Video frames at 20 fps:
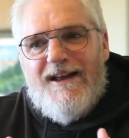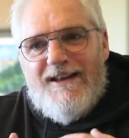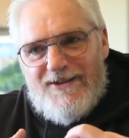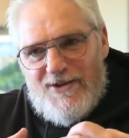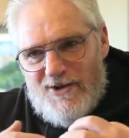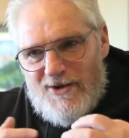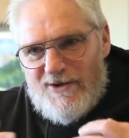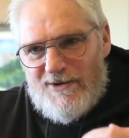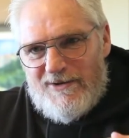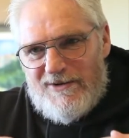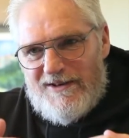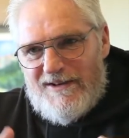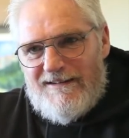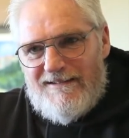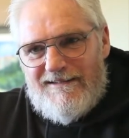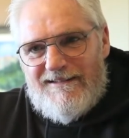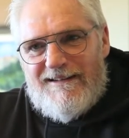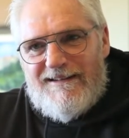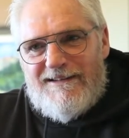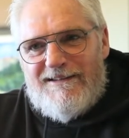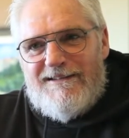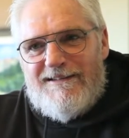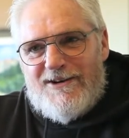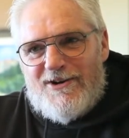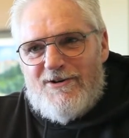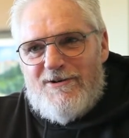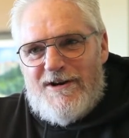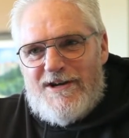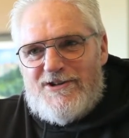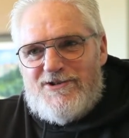The
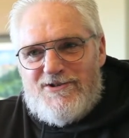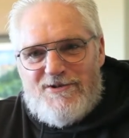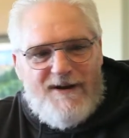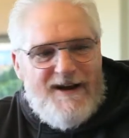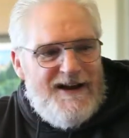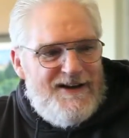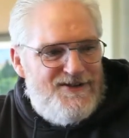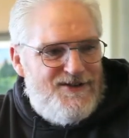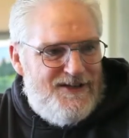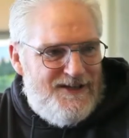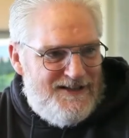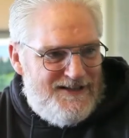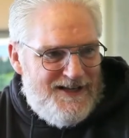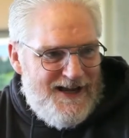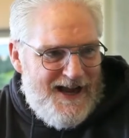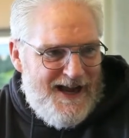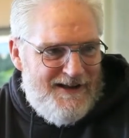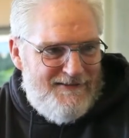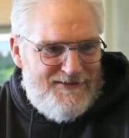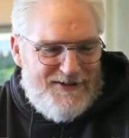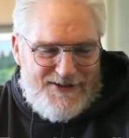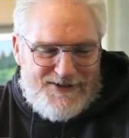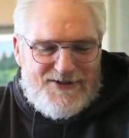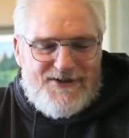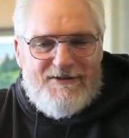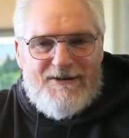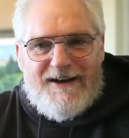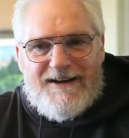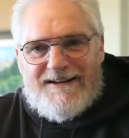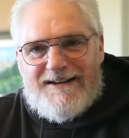Greek tragedies have this
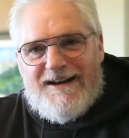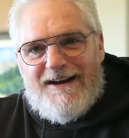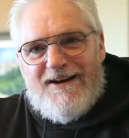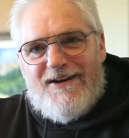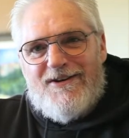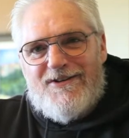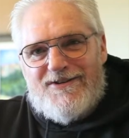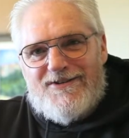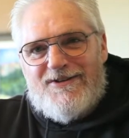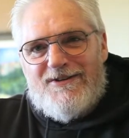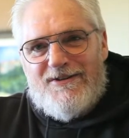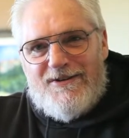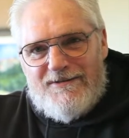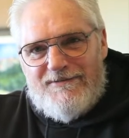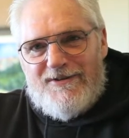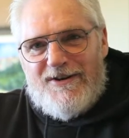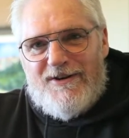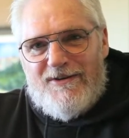great character of,